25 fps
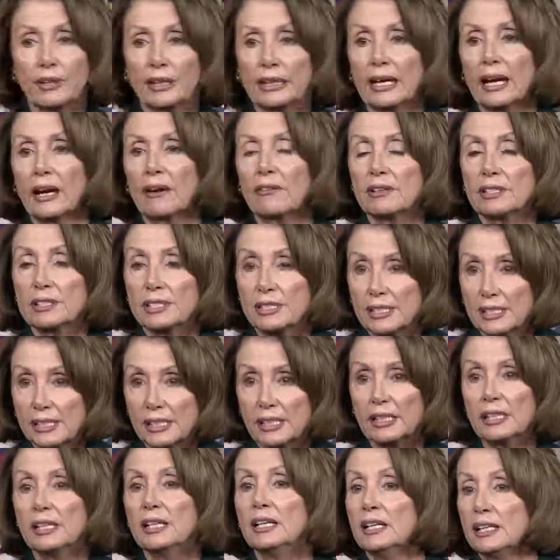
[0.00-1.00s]

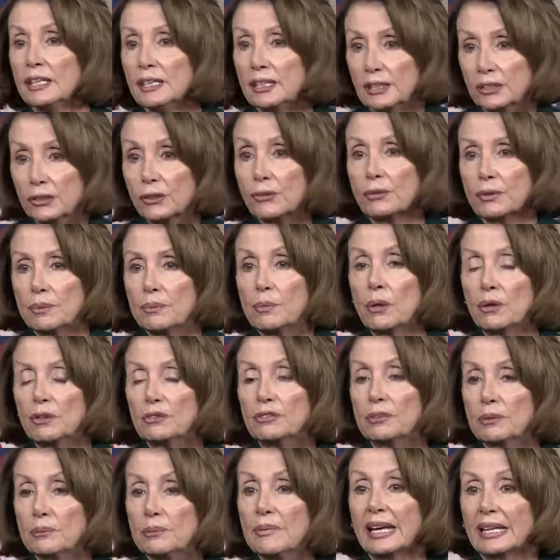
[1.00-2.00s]
guarantee, you
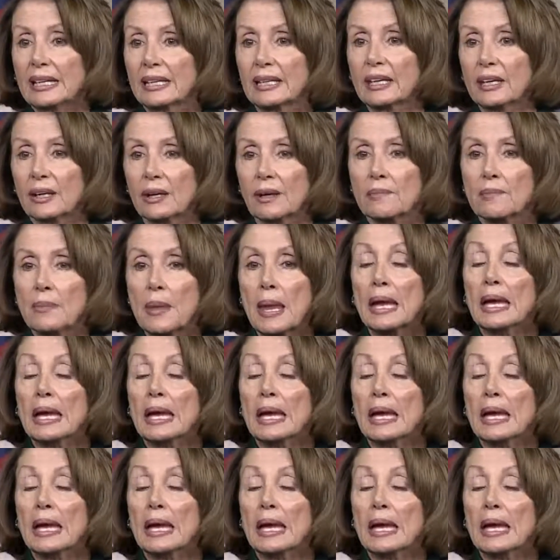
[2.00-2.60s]
remove Medicare.